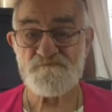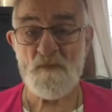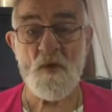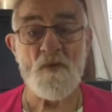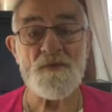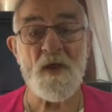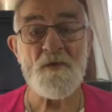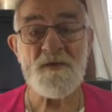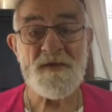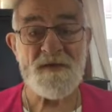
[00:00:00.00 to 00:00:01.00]

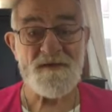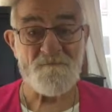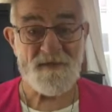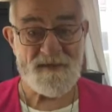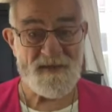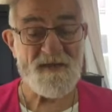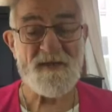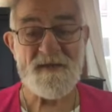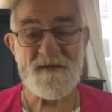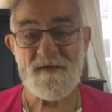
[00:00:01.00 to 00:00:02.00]
Although in the
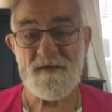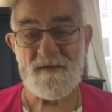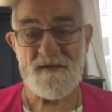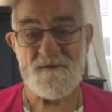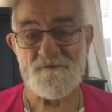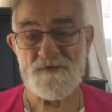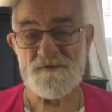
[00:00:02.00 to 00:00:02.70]
beginning it was